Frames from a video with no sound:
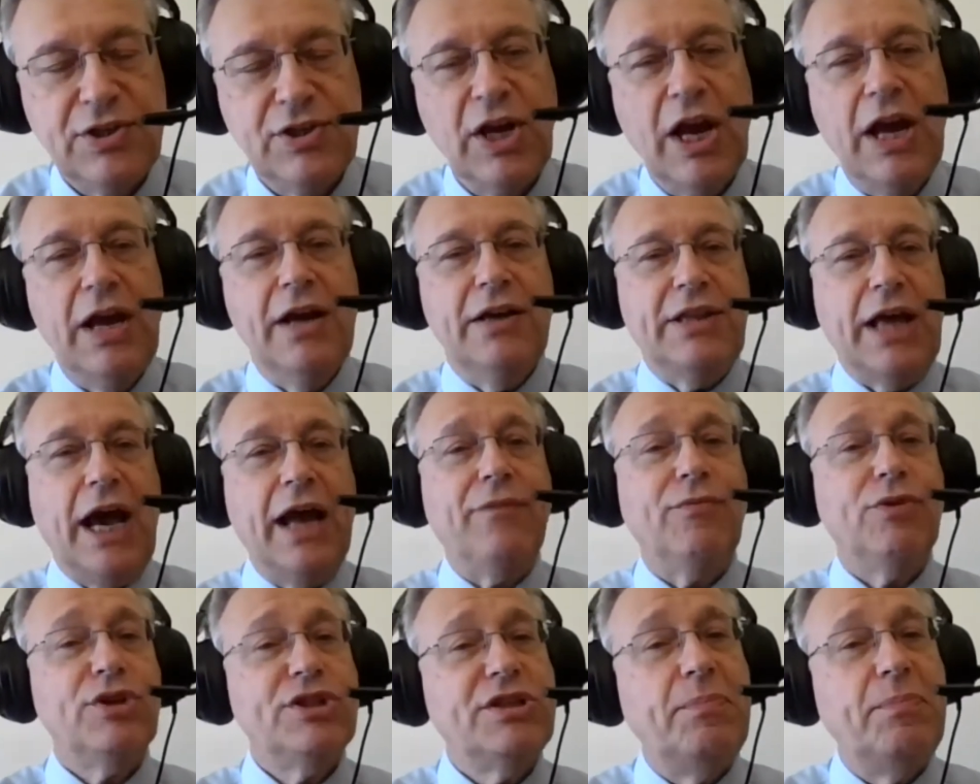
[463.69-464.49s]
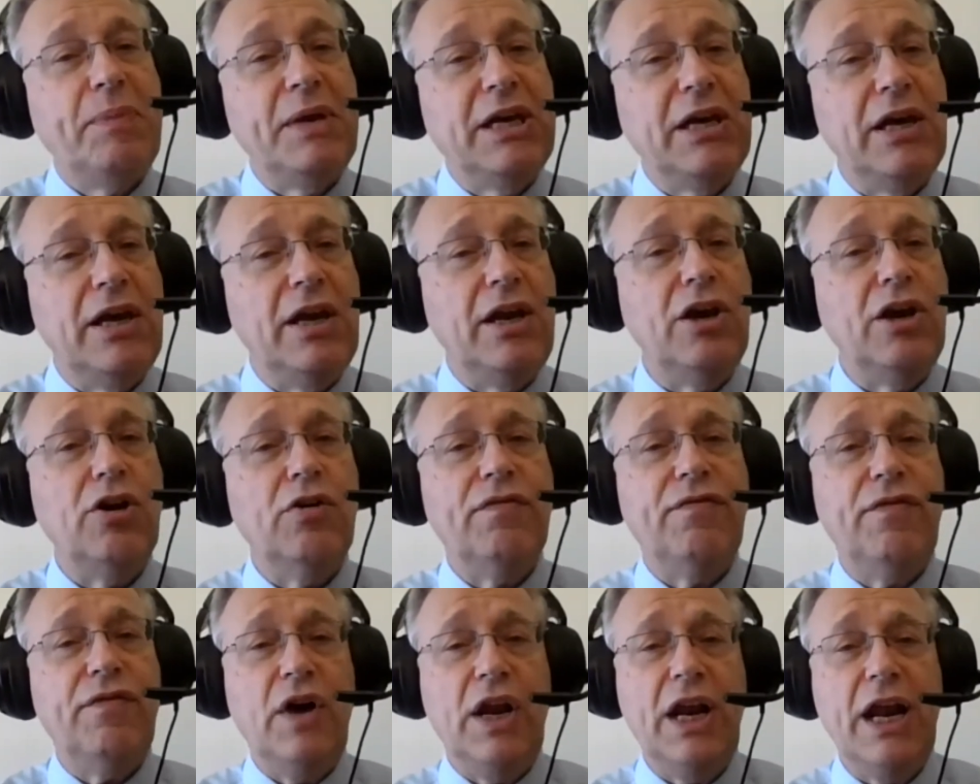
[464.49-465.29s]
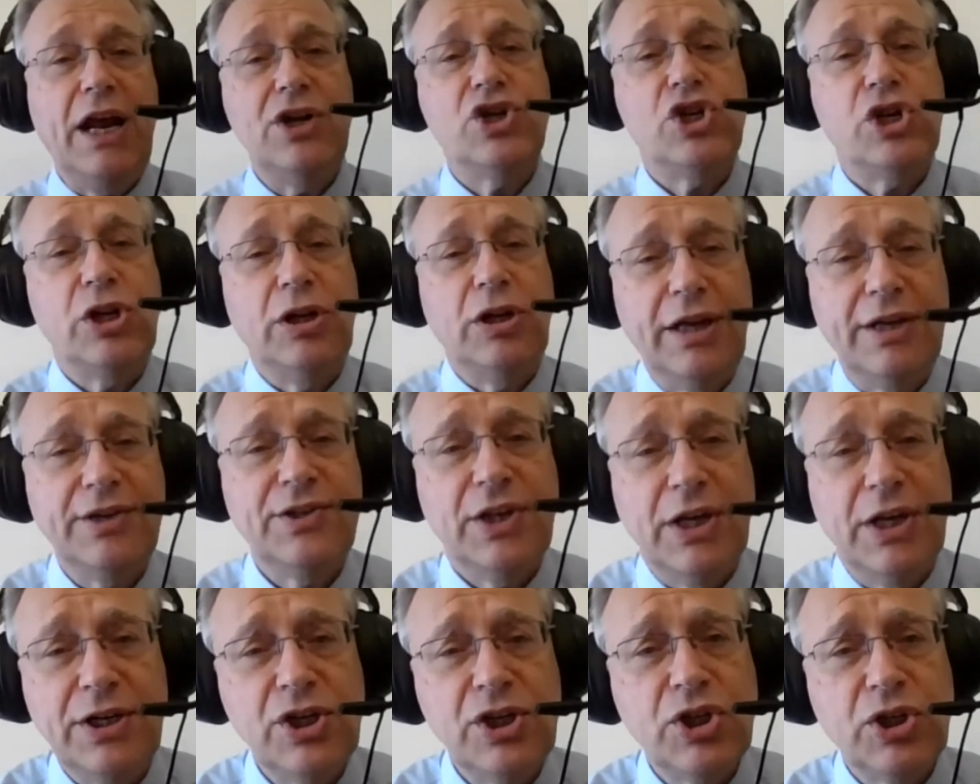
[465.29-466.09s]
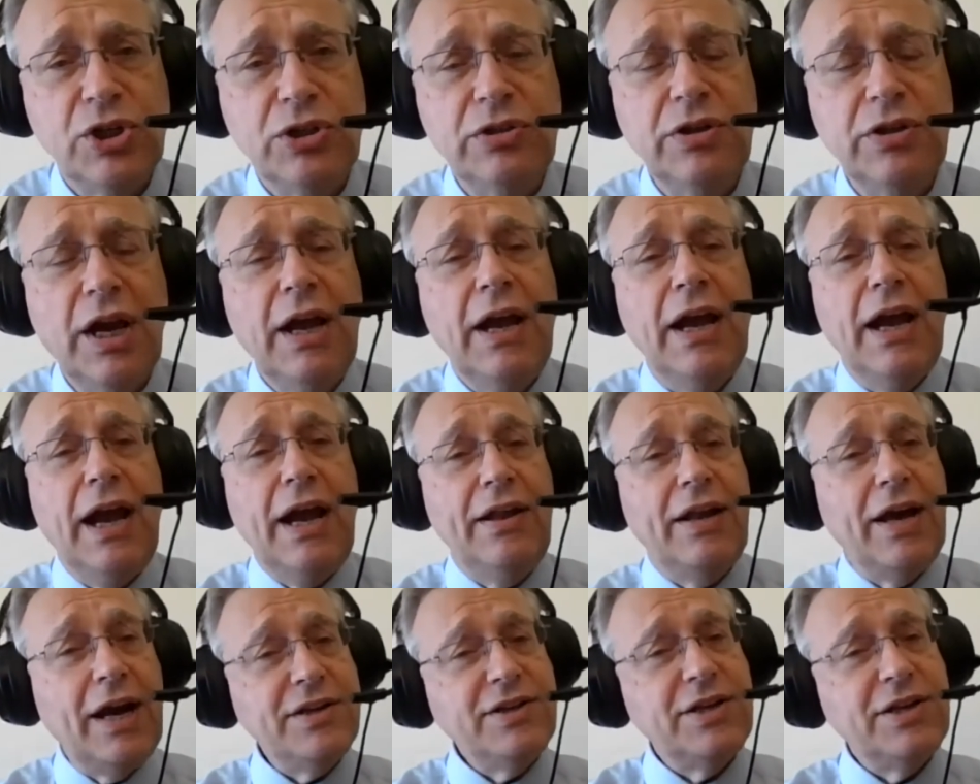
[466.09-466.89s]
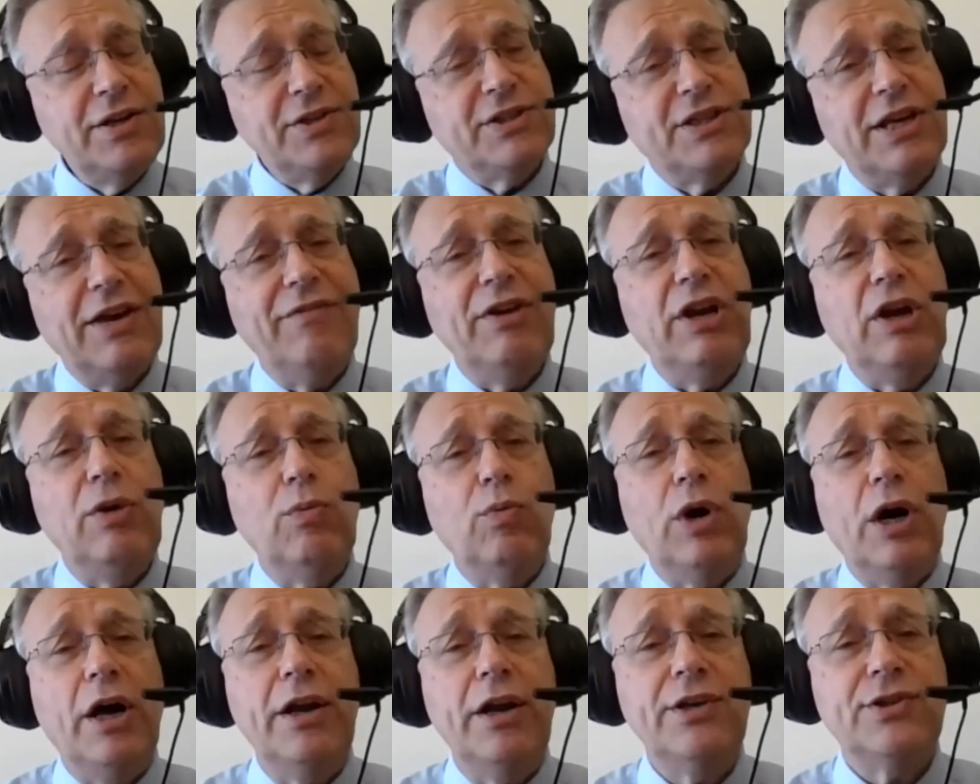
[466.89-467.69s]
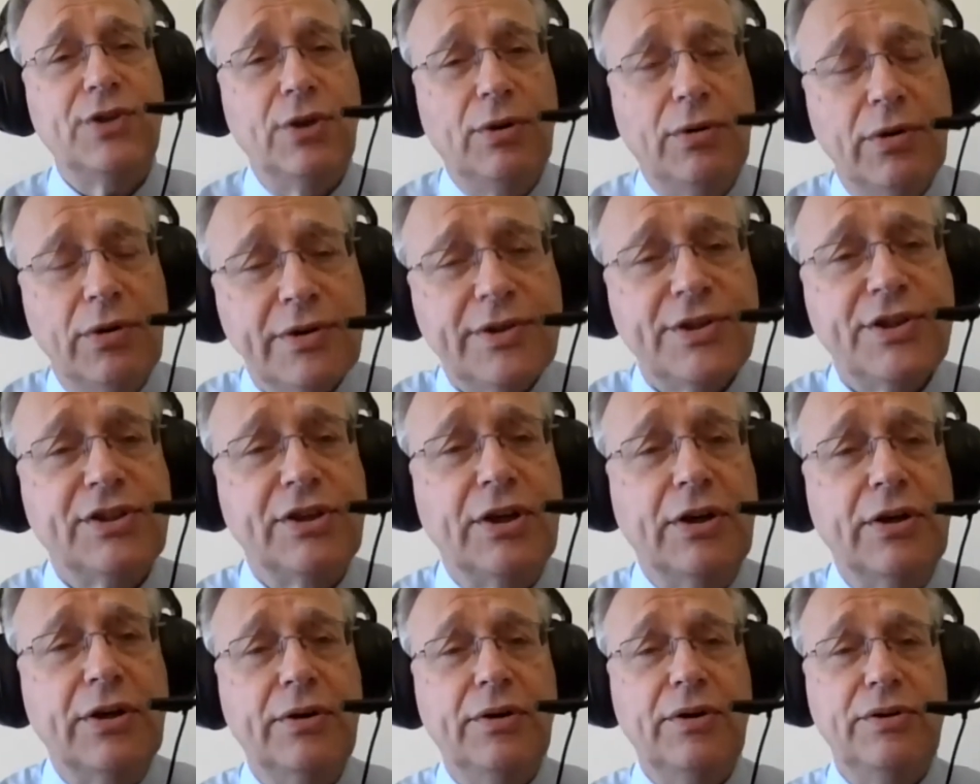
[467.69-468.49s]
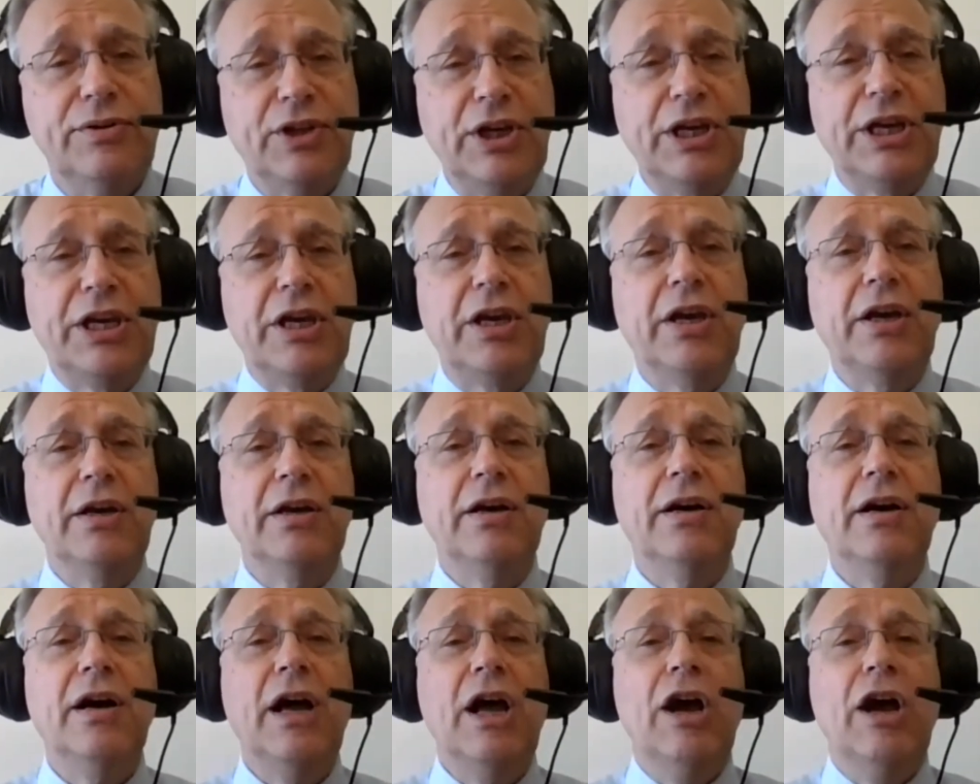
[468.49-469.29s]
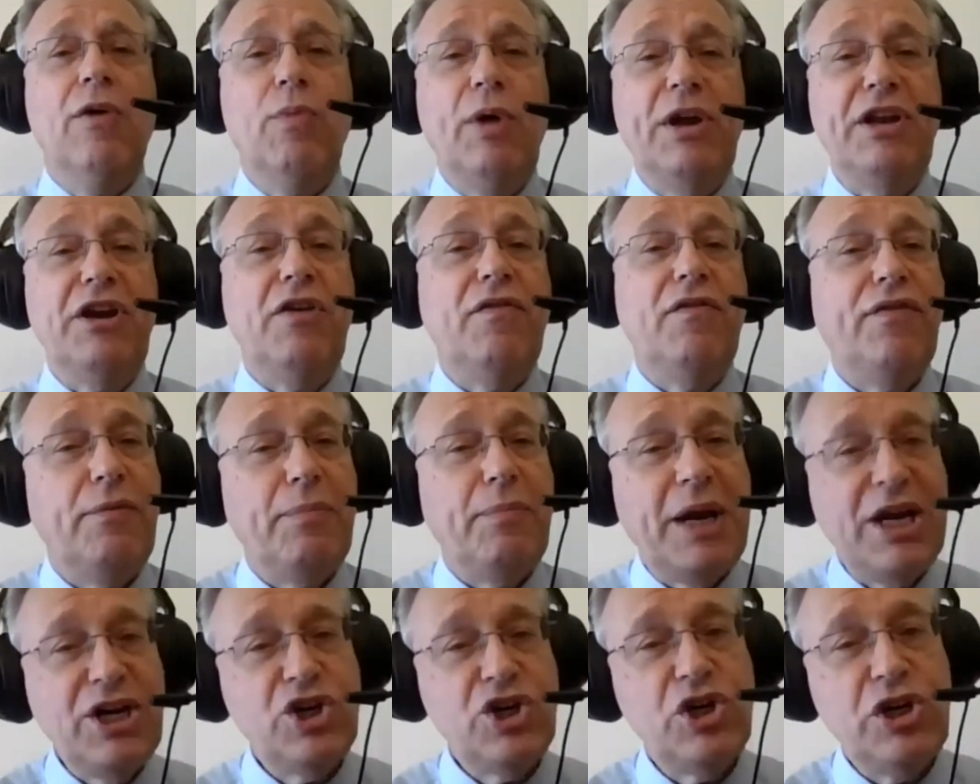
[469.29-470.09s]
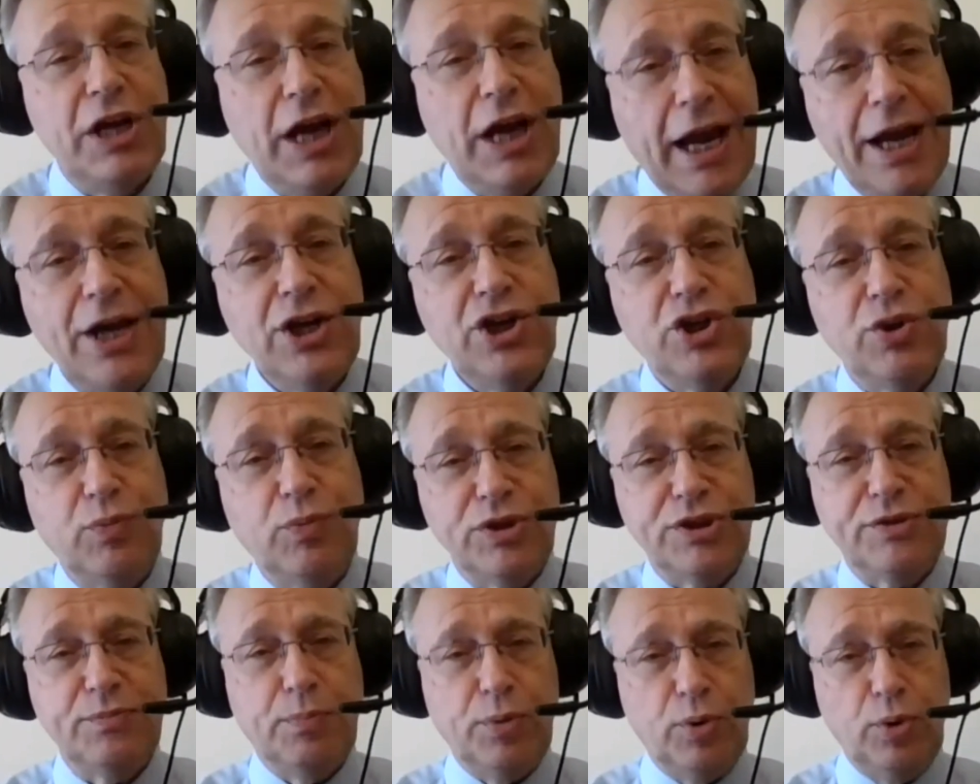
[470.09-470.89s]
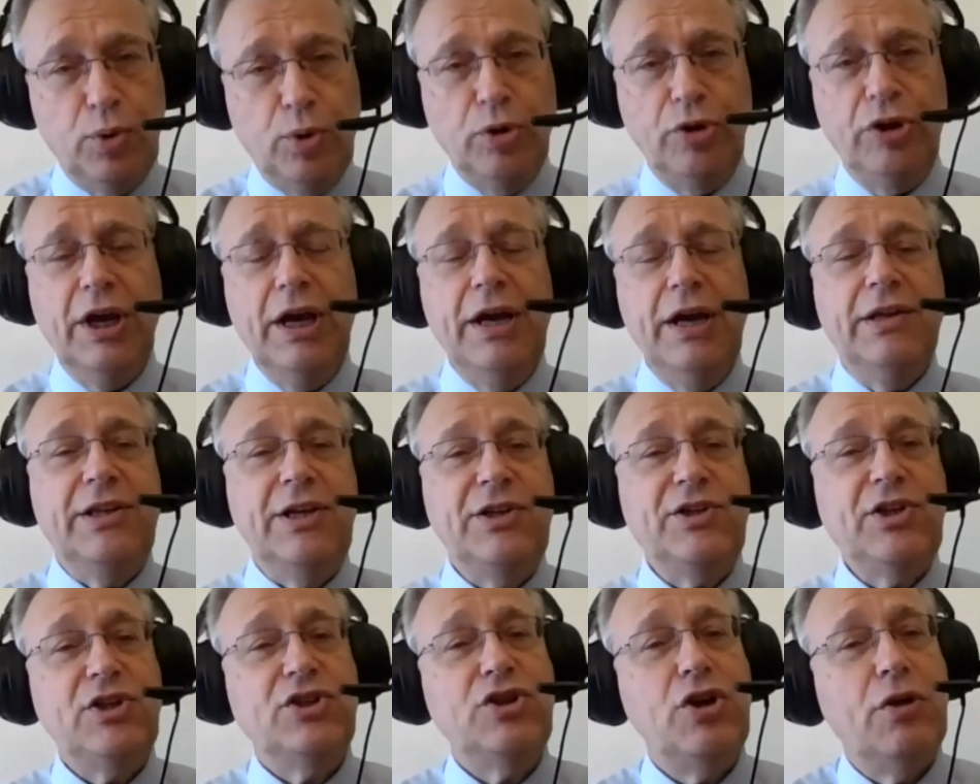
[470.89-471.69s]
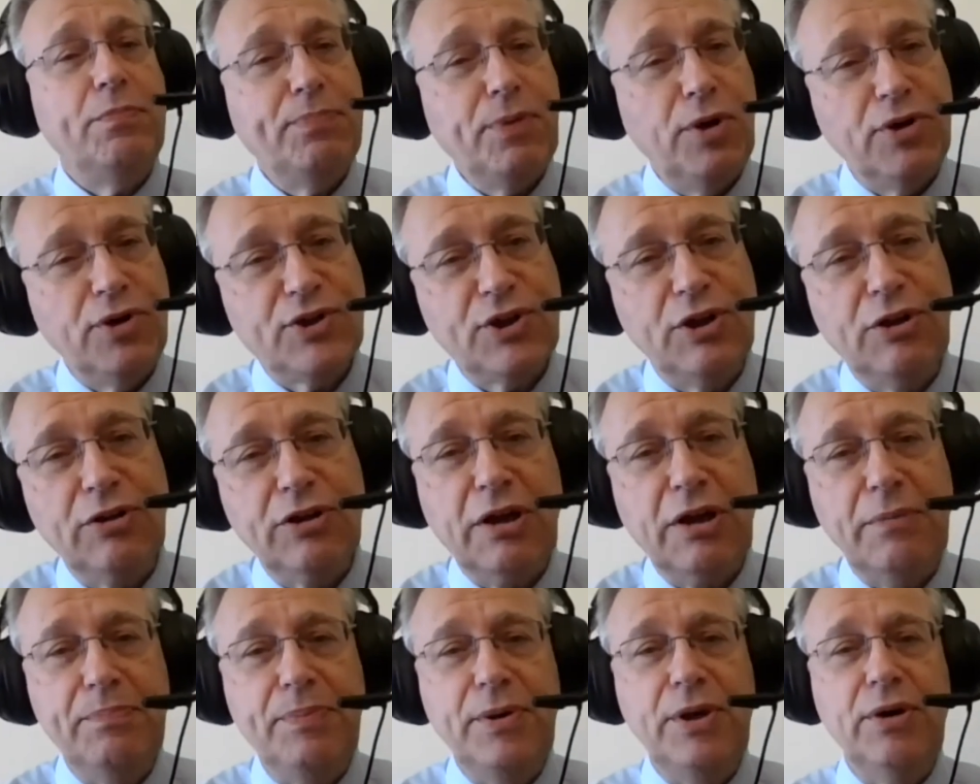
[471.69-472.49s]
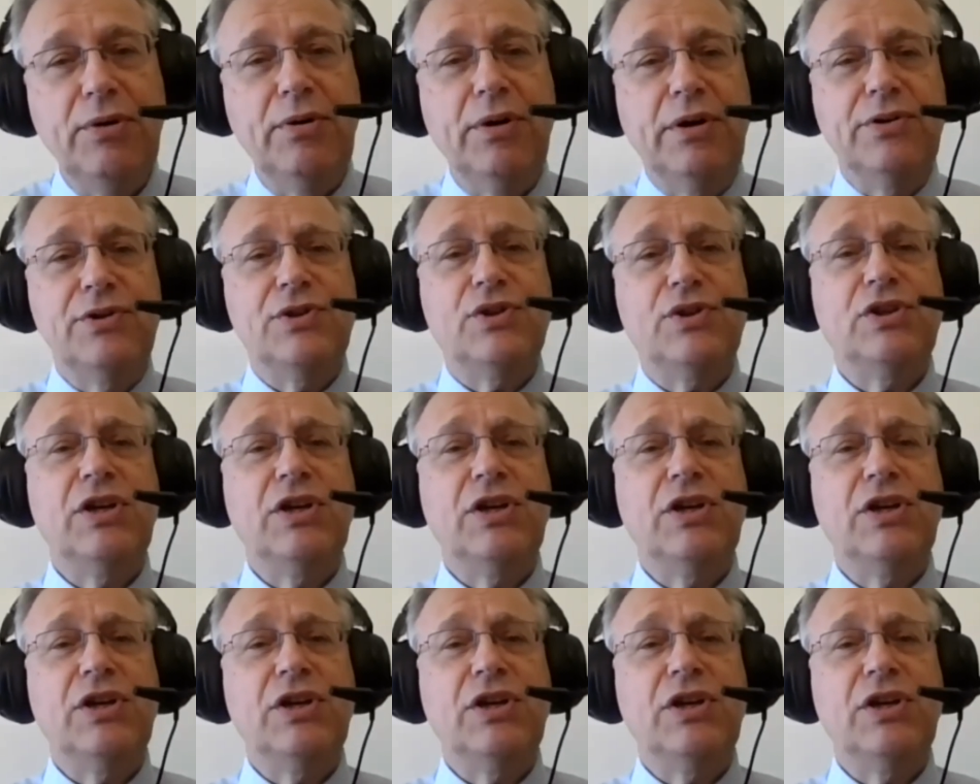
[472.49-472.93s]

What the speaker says: That was the beginning of financialization. And 1971 is also the year when information age was born. This is your personal computers.